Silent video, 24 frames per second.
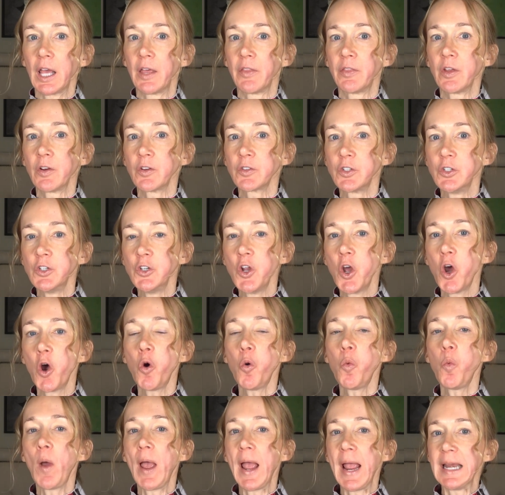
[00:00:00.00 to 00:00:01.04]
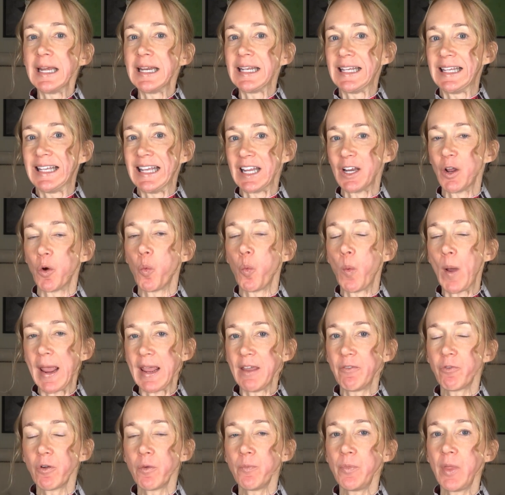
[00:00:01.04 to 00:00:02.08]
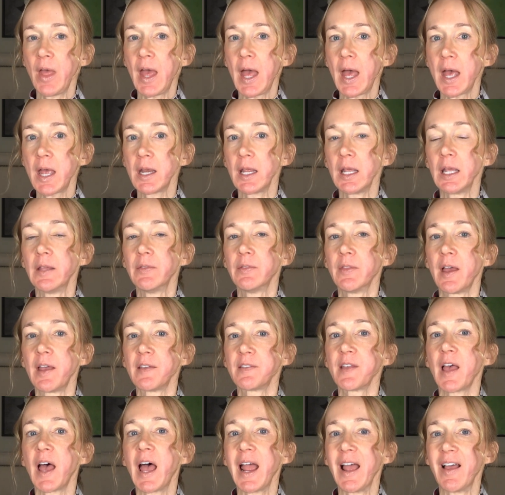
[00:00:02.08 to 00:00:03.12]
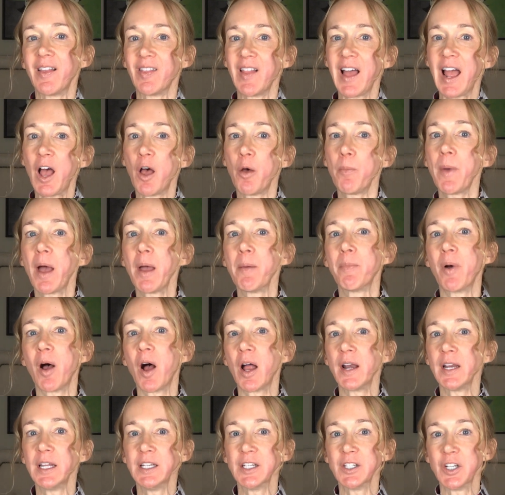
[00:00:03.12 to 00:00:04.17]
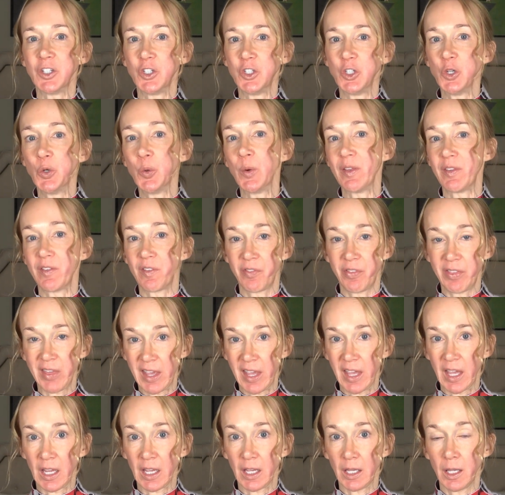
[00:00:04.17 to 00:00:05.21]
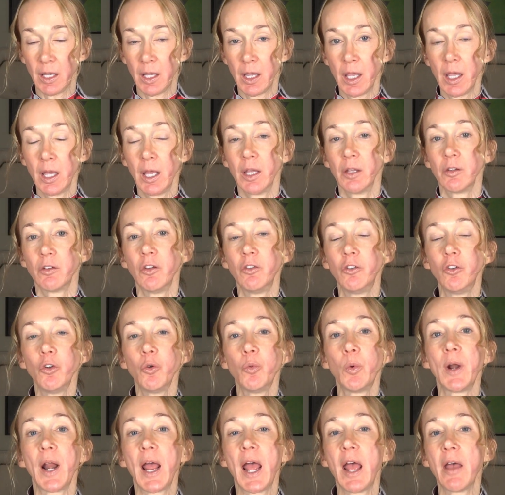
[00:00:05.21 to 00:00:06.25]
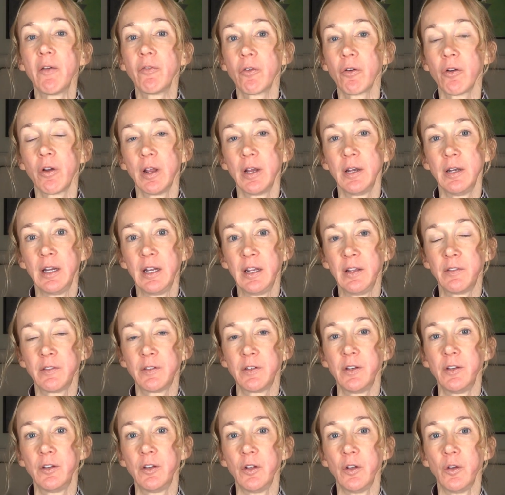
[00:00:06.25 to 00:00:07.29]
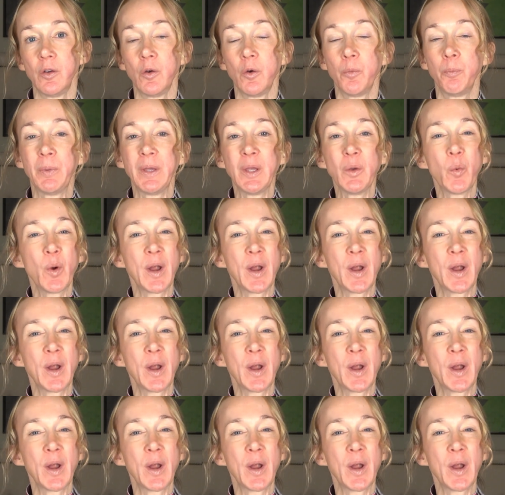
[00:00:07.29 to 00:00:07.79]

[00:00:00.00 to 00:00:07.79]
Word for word: There's no way to get away from that unless I allow my body to do its thing, to do whatever it needs to do, be